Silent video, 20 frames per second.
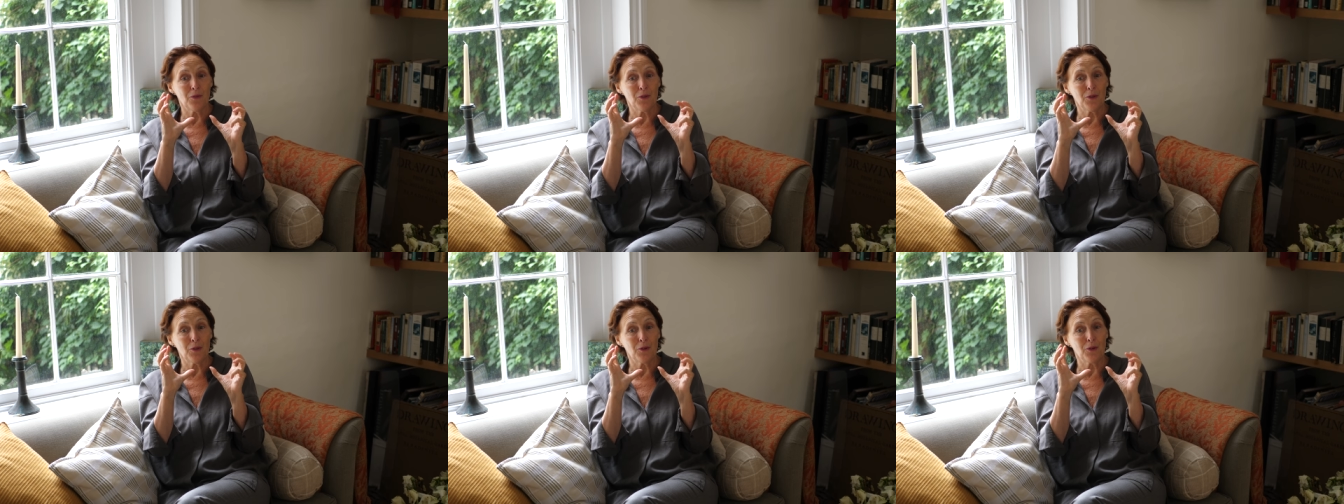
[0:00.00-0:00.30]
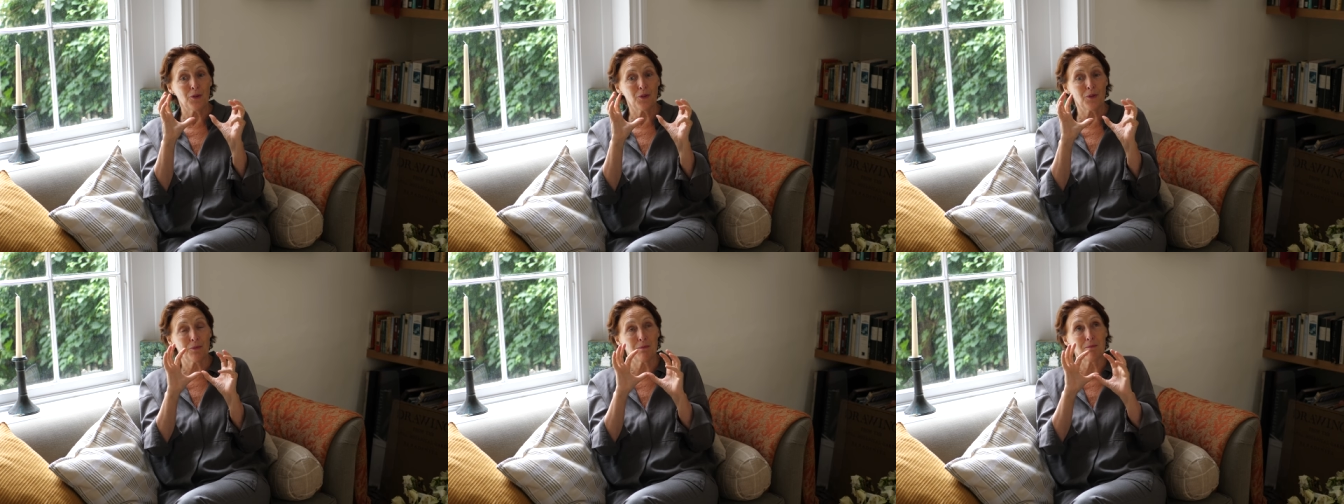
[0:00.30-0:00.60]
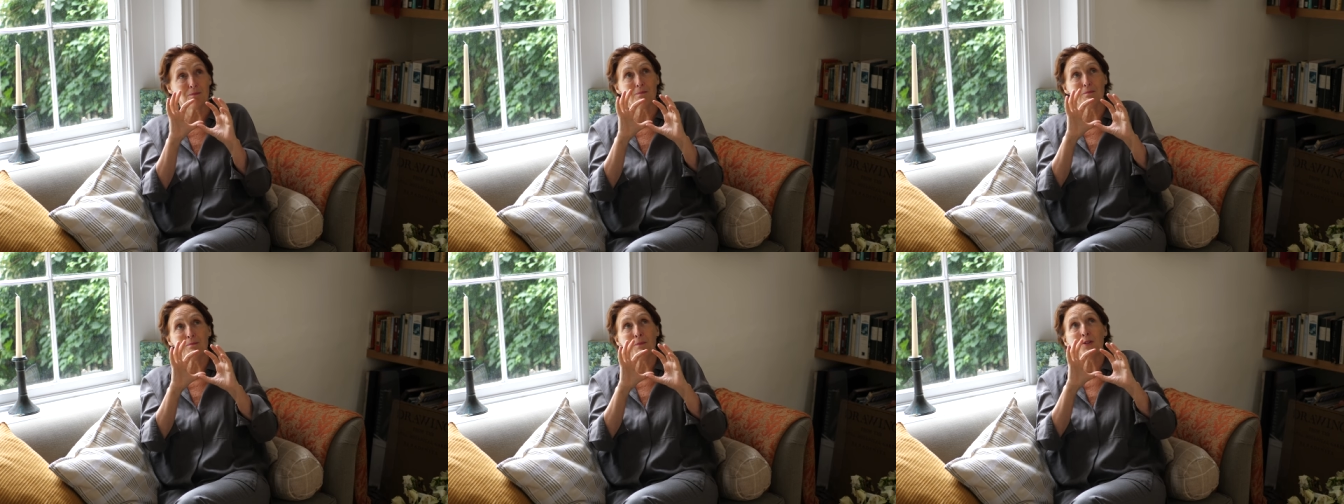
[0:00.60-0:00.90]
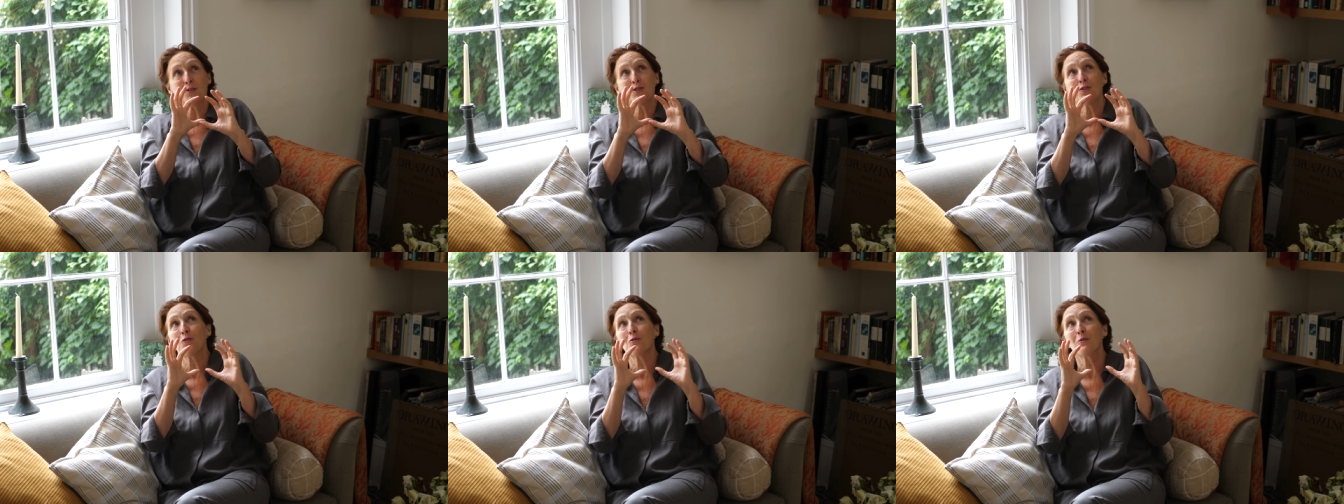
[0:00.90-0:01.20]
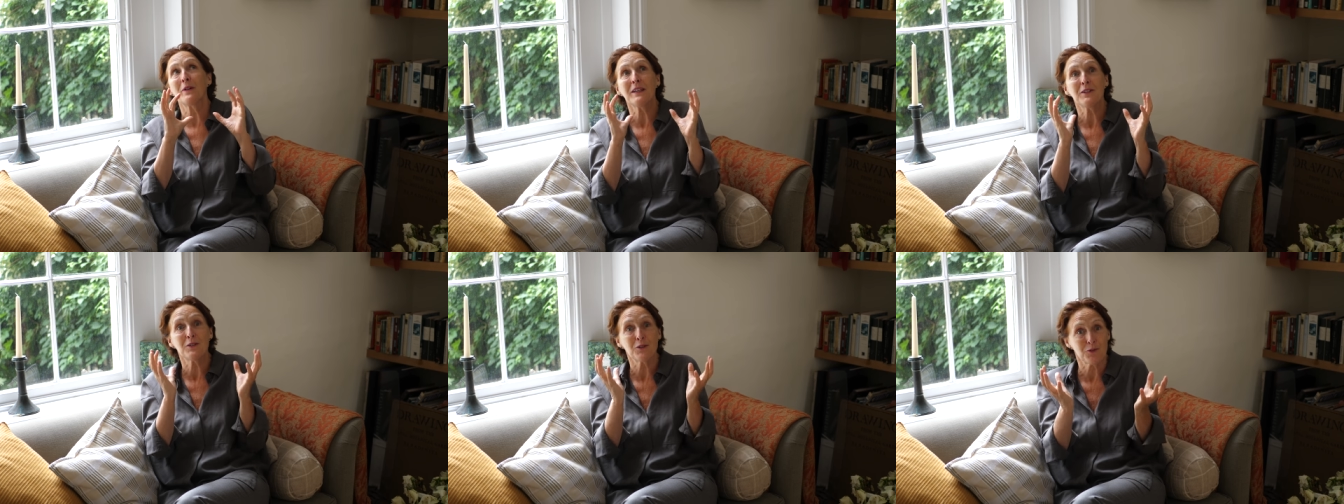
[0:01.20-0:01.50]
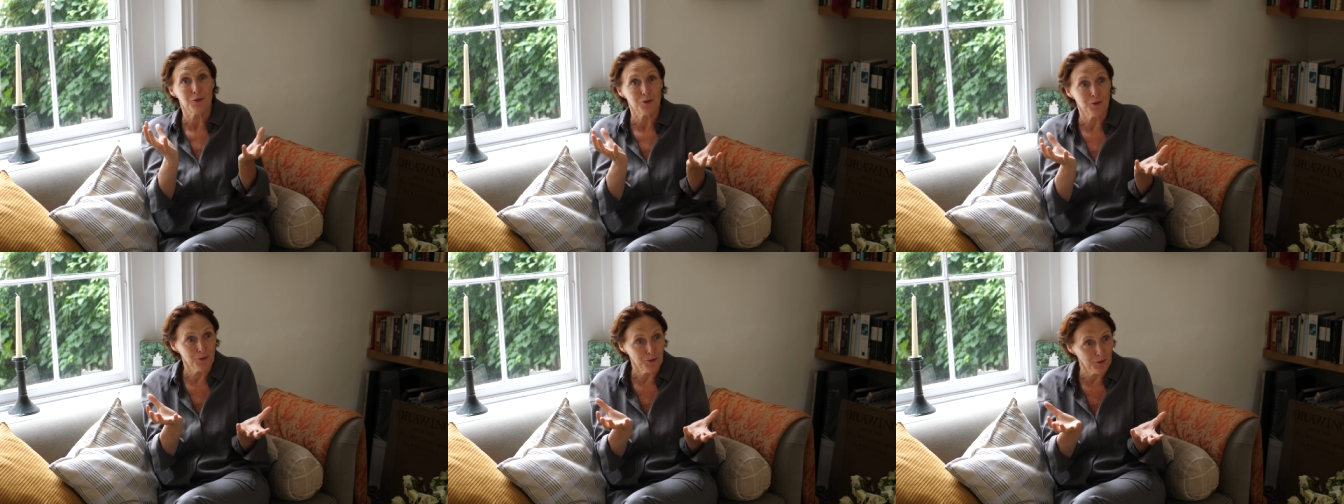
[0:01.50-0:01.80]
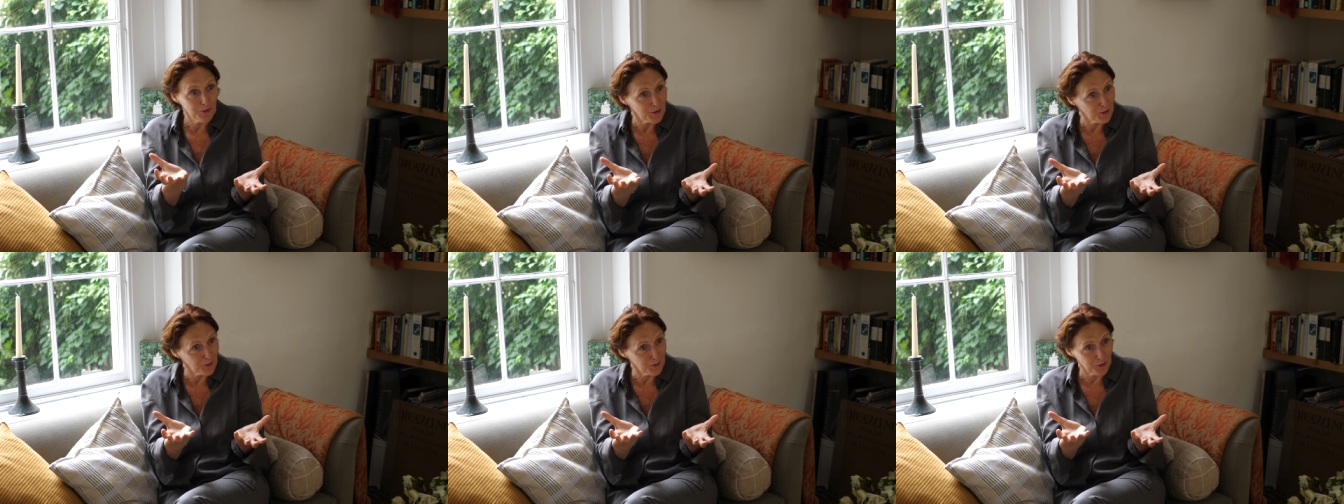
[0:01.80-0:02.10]
the much greater
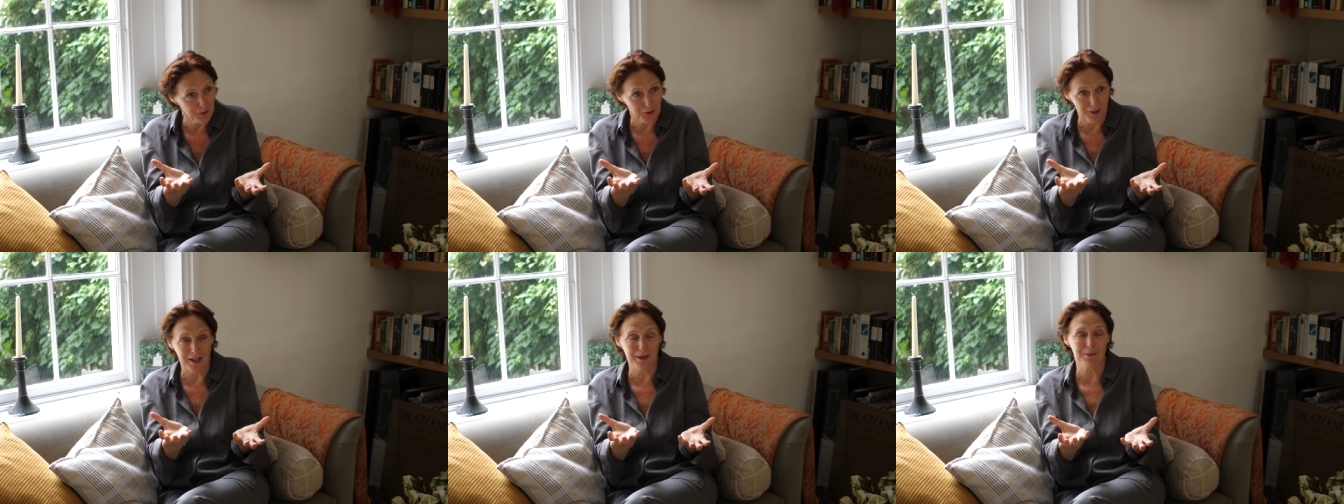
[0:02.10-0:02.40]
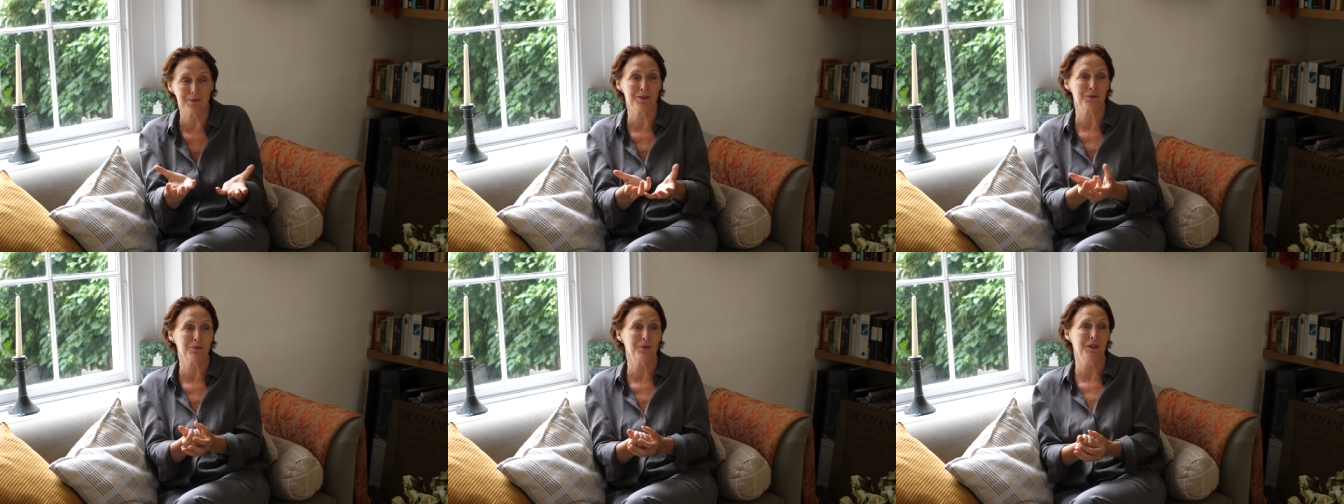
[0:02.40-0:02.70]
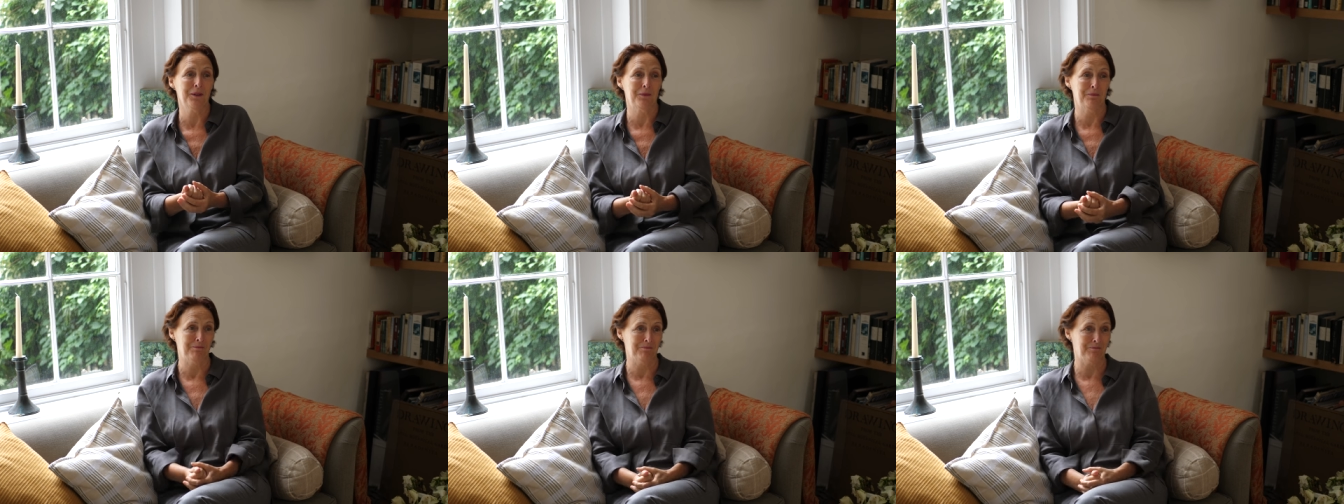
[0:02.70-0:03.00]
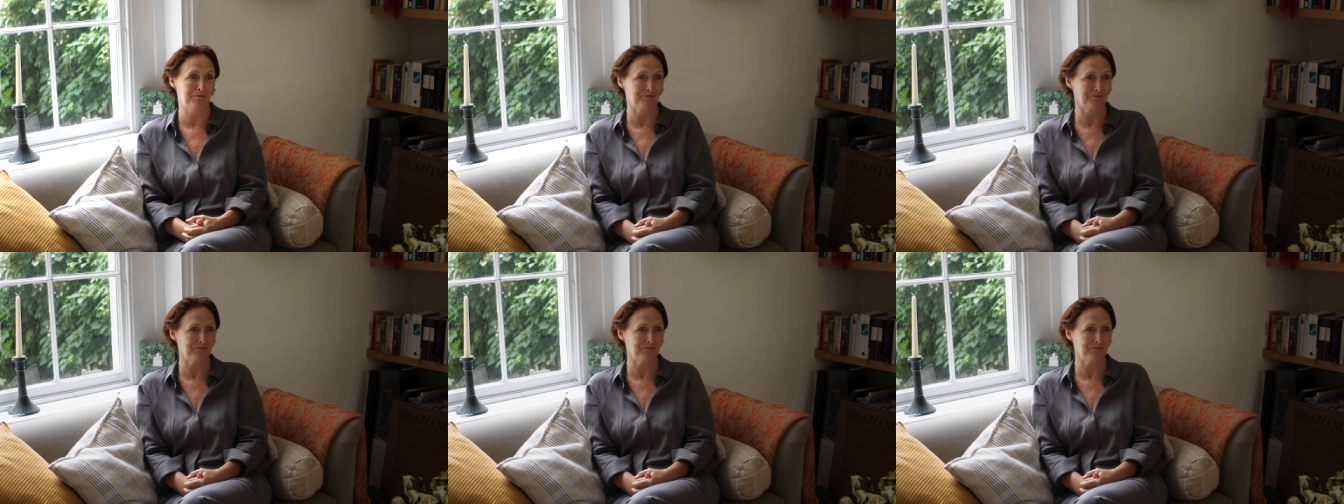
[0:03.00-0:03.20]
truth that all time is one.